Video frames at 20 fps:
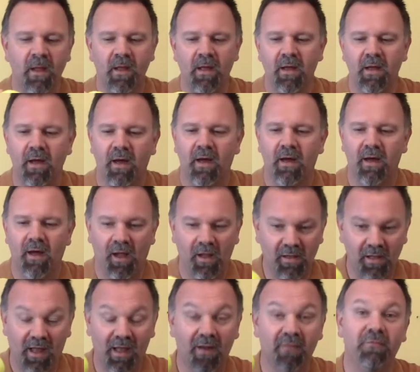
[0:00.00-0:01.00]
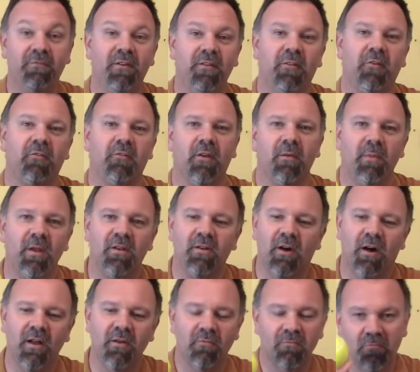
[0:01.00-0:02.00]
A lot of physics can be
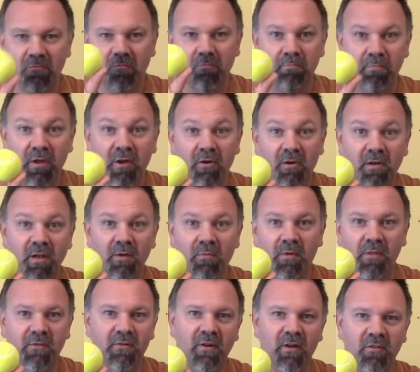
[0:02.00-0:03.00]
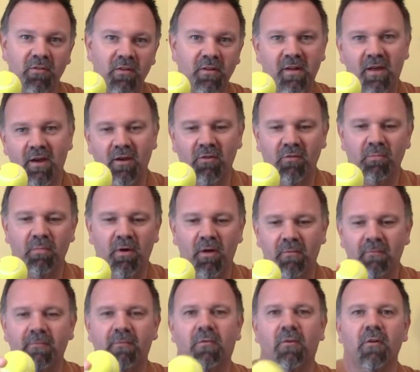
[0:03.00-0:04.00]
taught purely with just a tennis ball.
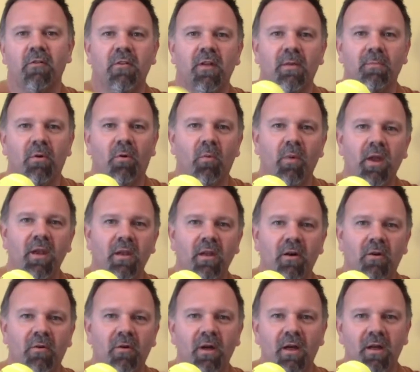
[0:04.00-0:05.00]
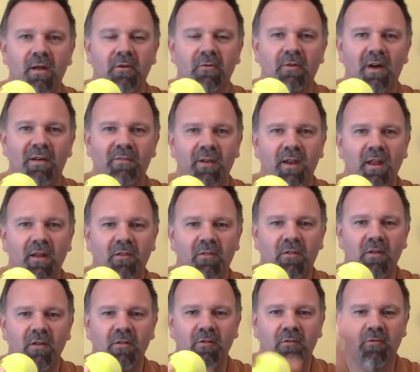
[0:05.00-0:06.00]
For example, we know gravity
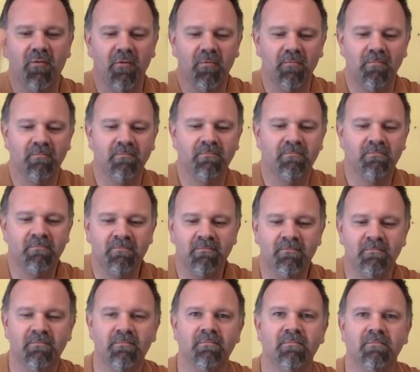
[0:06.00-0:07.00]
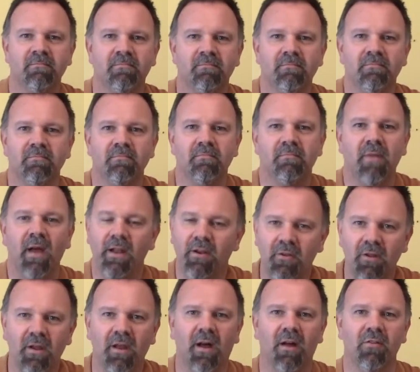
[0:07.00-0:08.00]
exists, and you can
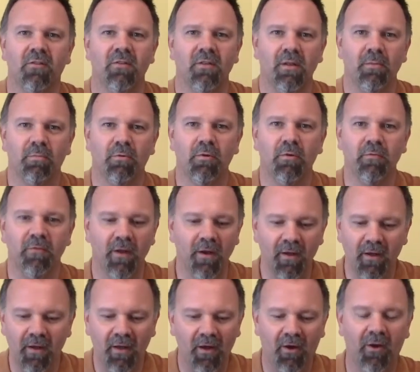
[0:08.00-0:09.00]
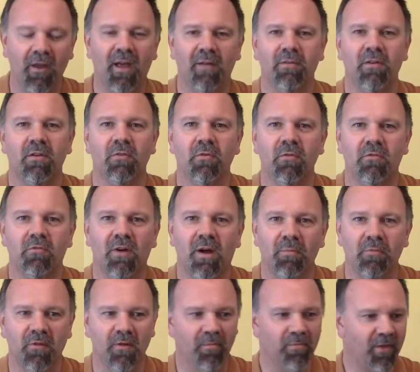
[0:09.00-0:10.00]
constantly prove it. All you have to do is drop
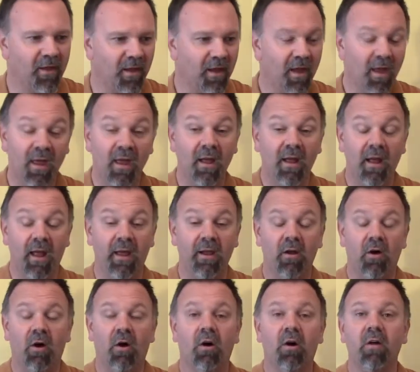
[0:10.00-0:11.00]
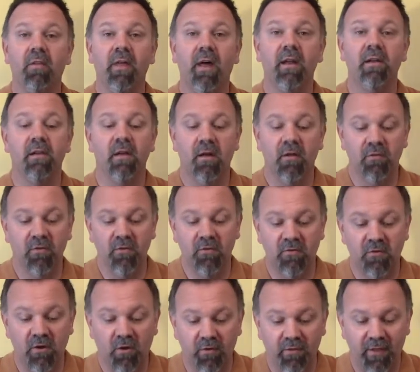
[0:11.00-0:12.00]
something. And all that does is
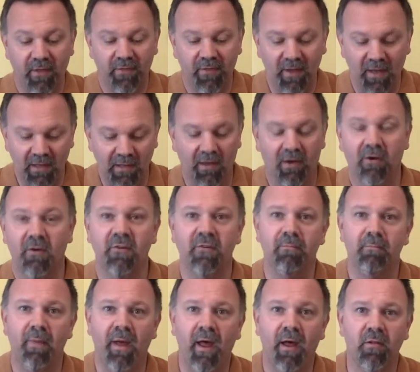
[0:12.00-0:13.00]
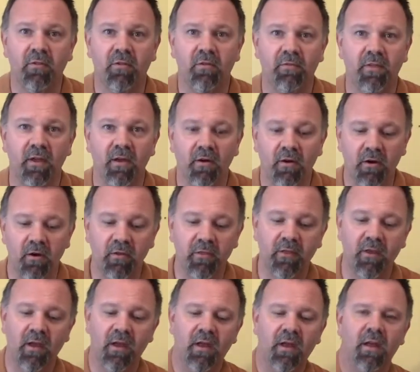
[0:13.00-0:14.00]
show that the large mass of the Earth
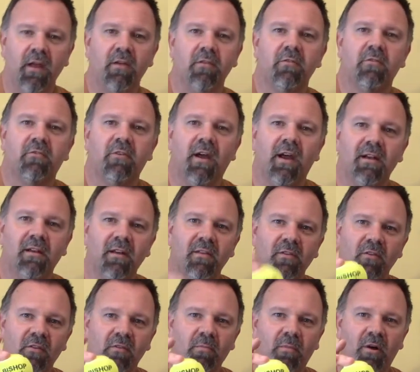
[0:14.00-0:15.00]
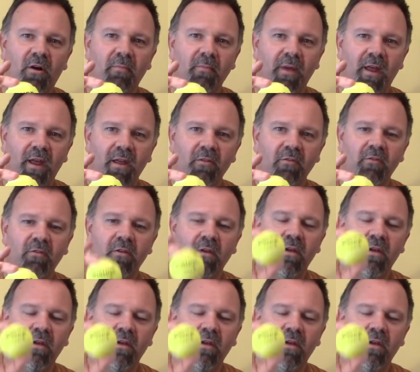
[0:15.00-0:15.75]
is attracting the small mass